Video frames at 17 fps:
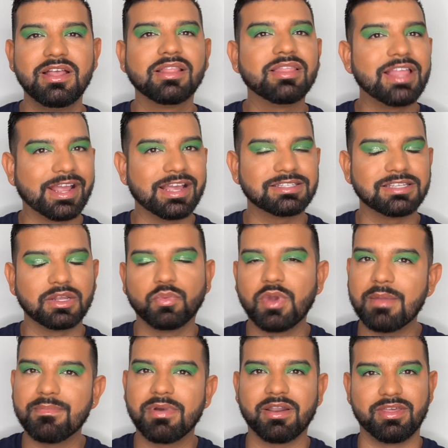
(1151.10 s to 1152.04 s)
Like I said,
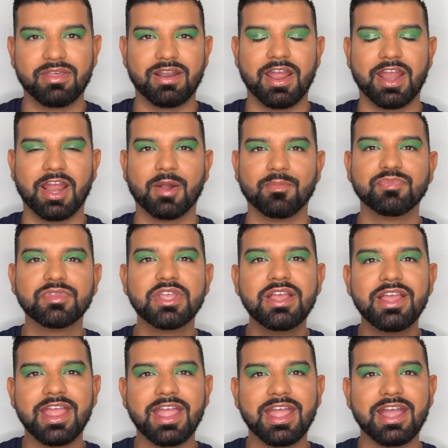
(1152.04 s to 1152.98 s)
way better than I am.
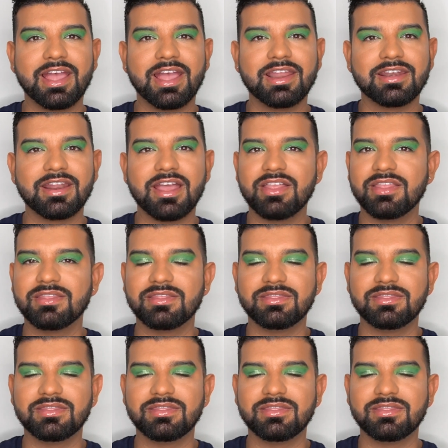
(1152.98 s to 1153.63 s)
And